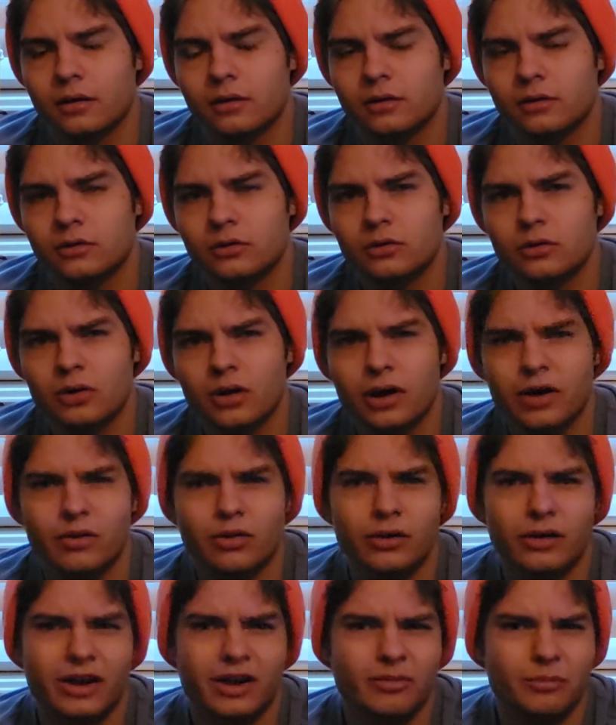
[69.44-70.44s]
Do you know how
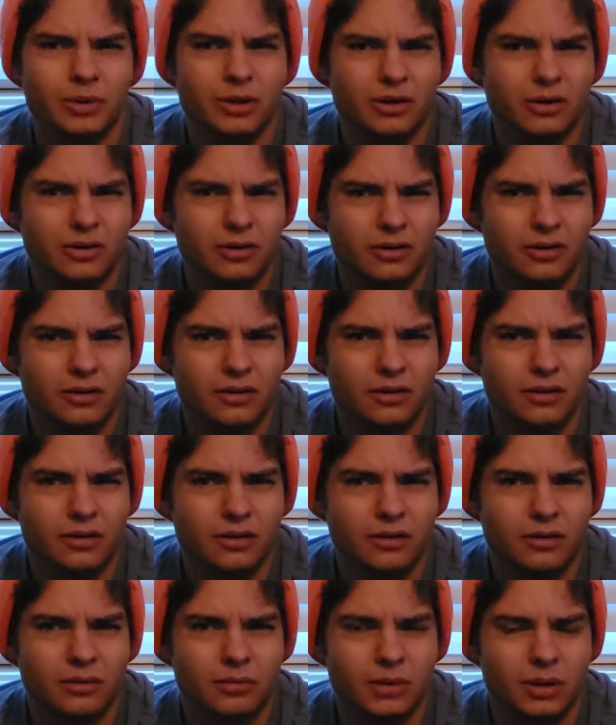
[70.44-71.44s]
long I've been here?
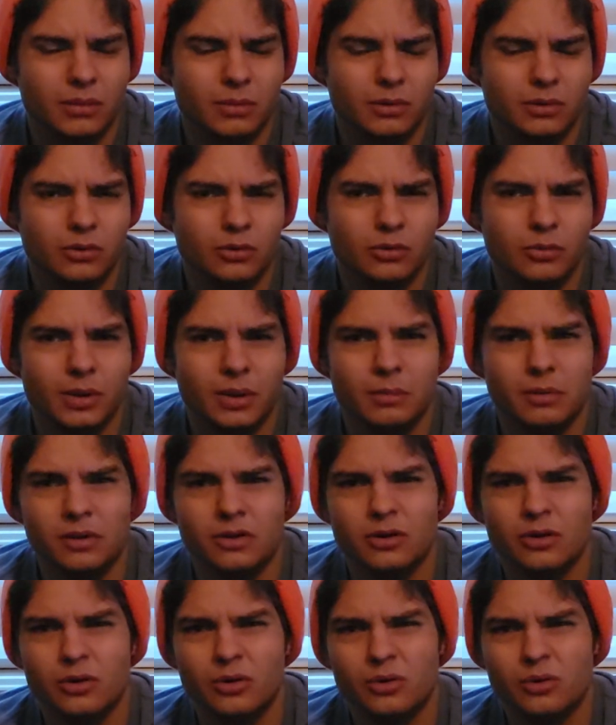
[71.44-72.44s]
Maybe you do, maybe you
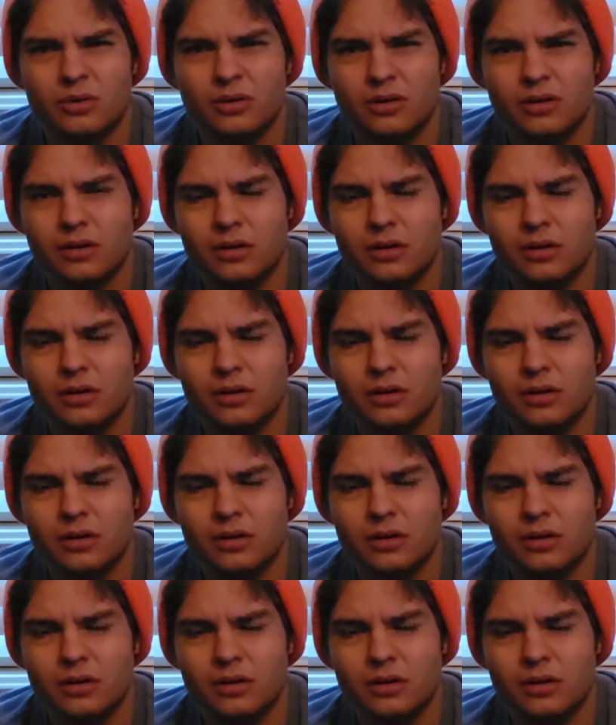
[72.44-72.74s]
don't.